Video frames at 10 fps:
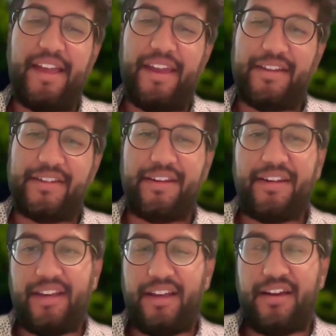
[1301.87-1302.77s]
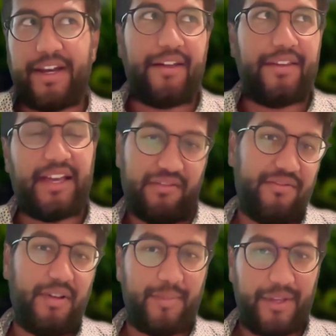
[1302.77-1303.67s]
And right now they
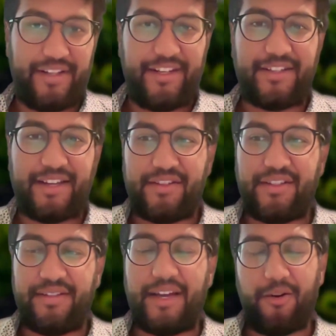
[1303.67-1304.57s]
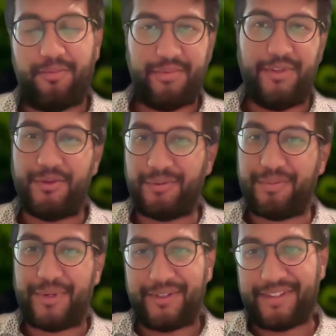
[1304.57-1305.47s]
have ability to actually help
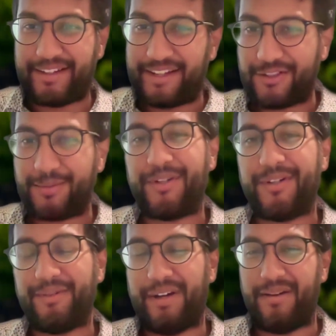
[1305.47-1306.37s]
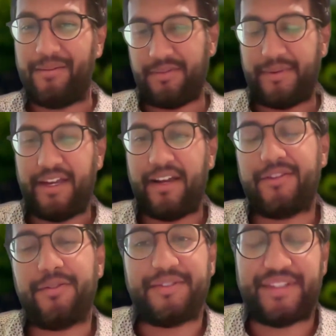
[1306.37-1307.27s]
you build that dashboard with some
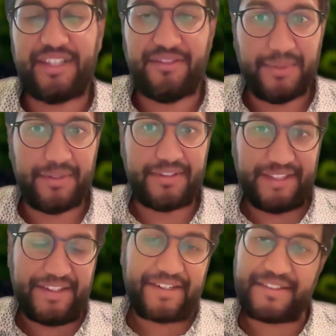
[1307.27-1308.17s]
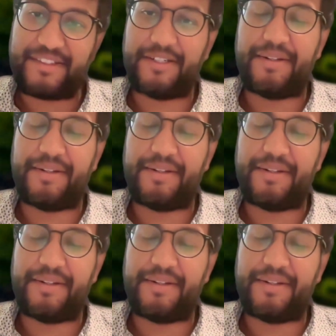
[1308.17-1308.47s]
AI tools that they've built in there.